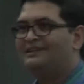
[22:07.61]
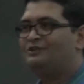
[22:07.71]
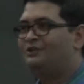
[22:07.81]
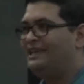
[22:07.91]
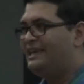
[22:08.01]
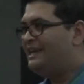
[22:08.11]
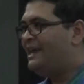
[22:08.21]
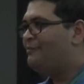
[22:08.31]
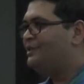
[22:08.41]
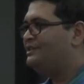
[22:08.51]
Should the
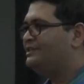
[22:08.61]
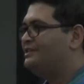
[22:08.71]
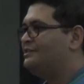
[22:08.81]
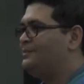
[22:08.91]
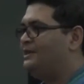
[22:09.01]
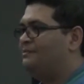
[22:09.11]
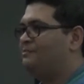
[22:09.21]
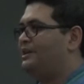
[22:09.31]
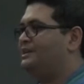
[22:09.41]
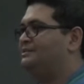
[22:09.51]
in-app purchases be
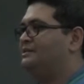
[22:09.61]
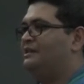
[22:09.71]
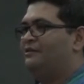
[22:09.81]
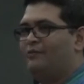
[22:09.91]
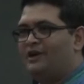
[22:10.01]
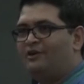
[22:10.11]
priced $1,